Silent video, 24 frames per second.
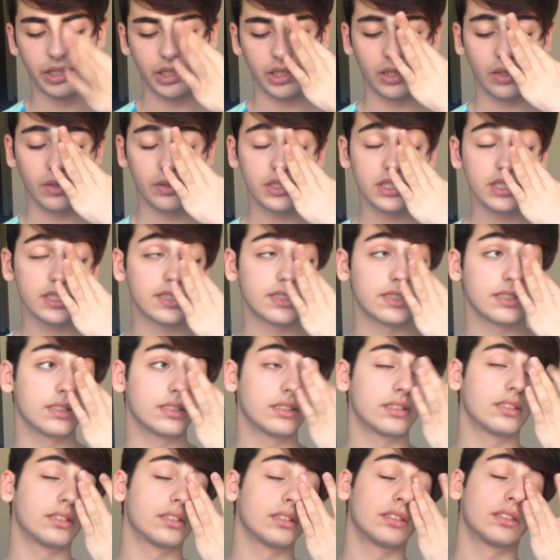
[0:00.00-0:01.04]
You know, just
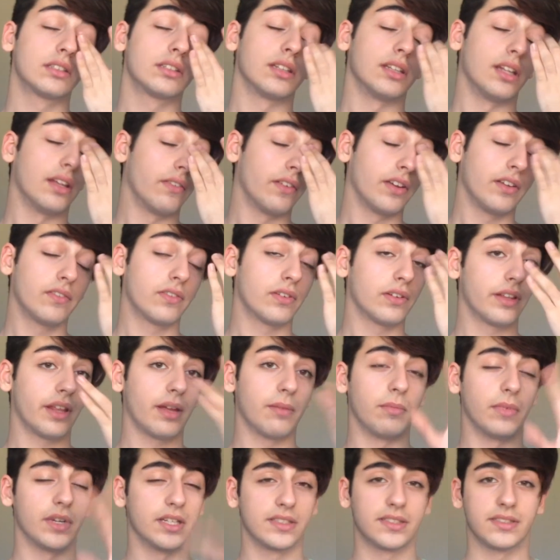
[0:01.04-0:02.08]
living for
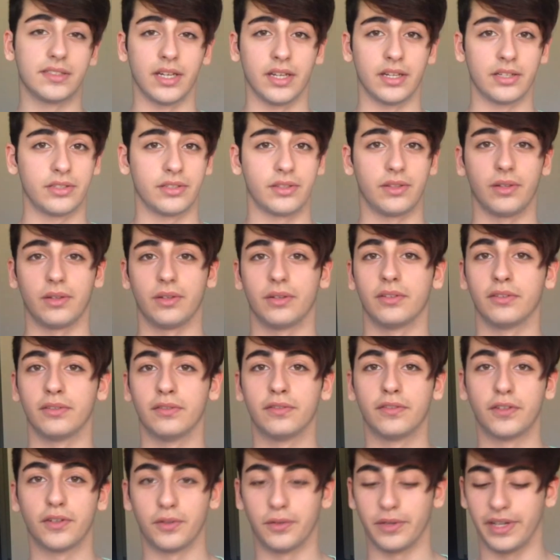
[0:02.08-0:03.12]
that mustache though,
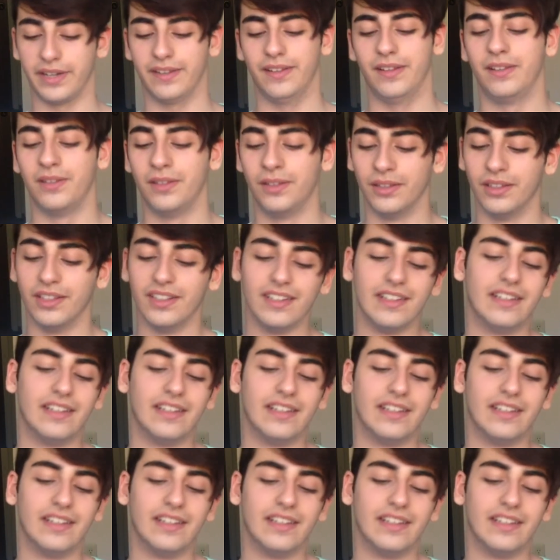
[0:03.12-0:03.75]
for real.